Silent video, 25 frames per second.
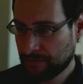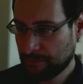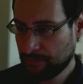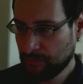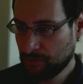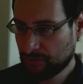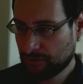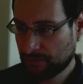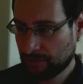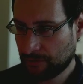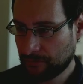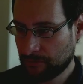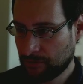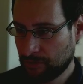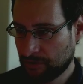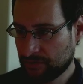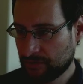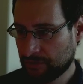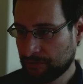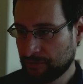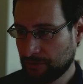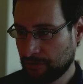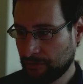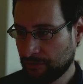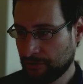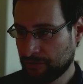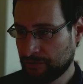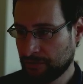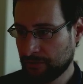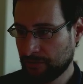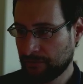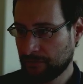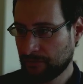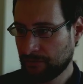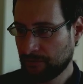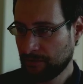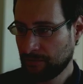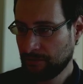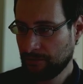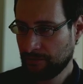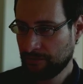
Musil, of course, alternative